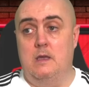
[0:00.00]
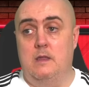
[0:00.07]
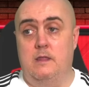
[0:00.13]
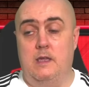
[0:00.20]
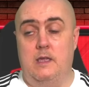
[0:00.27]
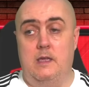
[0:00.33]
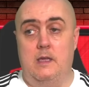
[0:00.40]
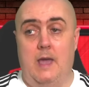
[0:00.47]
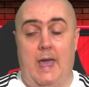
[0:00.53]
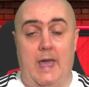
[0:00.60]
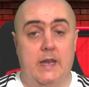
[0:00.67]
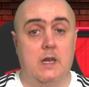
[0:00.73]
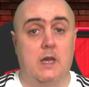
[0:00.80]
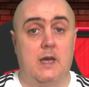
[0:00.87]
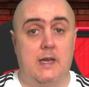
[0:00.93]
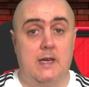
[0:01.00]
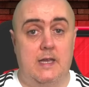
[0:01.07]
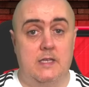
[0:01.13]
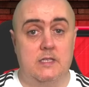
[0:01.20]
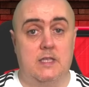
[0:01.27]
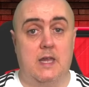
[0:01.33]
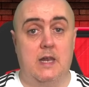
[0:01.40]
The headline
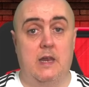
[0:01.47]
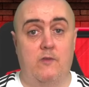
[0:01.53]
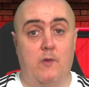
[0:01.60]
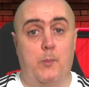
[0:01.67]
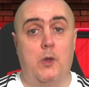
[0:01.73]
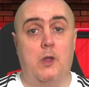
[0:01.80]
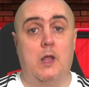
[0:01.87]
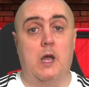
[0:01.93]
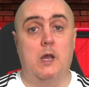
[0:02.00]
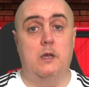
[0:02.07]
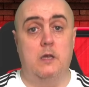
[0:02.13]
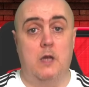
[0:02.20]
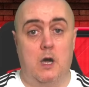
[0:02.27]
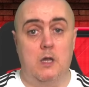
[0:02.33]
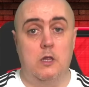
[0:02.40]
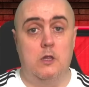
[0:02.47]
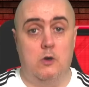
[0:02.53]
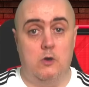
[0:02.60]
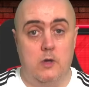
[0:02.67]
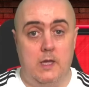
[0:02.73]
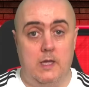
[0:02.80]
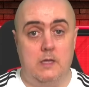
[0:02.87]
is that Liverpool are not
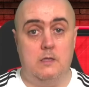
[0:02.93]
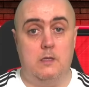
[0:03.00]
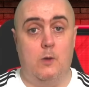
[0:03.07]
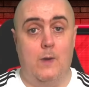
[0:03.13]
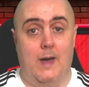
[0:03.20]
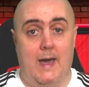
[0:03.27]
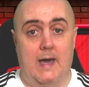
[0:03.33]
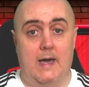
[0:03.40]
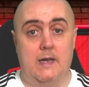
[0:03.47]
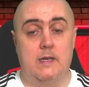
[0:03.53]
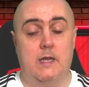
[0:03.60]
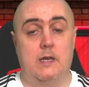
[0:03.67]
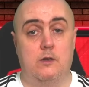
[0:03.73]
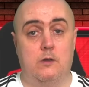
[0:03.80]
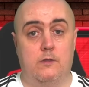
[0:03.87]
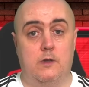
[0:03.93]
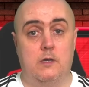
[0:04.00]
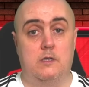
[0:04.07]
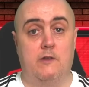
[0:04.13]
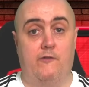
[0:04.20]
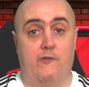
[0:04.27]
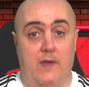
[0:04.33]
looking to add another
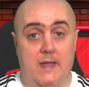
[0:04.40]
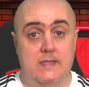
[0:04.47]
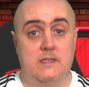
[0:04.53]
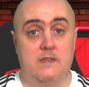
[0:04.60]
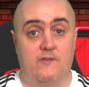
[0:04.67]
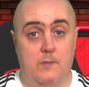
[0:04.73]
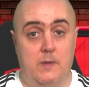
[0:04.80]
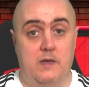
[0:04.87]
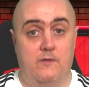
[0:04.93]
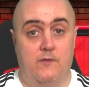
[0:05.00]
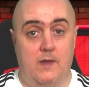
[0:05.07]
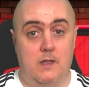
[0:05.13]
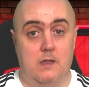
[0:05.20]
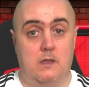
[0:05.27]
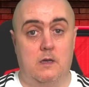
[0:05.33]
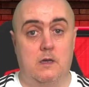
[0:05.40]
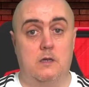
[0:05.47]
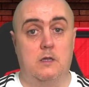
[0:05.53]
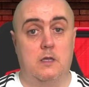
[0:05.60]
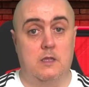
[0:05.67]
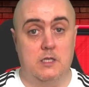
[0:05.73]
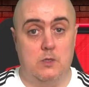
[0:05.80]
defensive midfielder
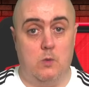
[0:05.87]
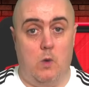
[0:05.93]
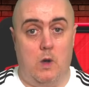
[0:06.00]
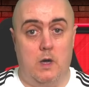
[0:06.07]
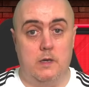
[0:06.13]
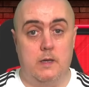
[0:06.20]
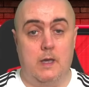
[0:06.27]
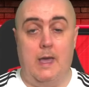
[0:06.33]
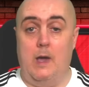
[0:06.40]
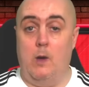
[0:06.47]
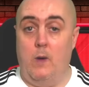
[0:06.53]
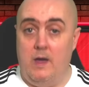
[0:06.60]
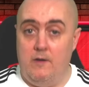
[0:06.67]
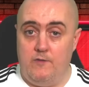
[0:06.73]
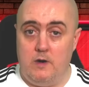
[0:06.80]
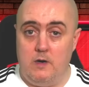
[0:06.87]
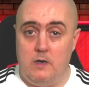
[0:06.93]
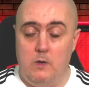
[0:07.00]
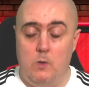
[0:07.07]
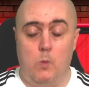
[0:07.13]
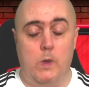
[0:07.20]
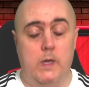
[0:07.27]
to the squad.
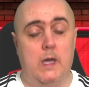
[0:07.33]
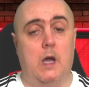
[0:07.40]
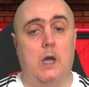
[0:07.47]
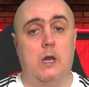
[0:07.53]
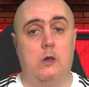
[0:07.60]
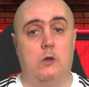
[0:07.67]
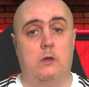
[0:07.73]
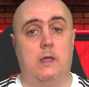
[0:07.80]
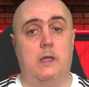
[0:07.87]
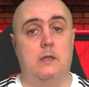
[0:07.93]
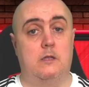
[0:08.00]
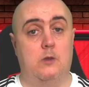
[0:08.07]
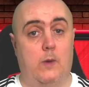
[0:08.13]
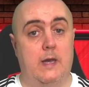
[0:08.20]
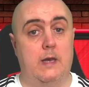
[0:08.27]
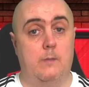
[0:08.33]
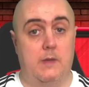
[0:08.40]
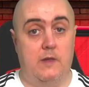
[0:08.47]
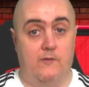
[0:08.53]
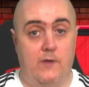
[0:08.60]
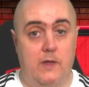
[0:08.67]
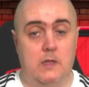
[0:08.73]
However, we are looking to add a
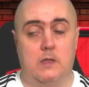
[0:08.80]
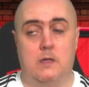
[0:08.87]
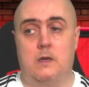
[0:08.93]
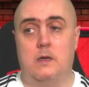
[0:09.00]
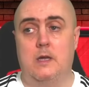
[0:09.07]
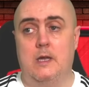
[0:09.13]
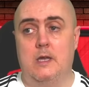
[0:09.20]
midfielder.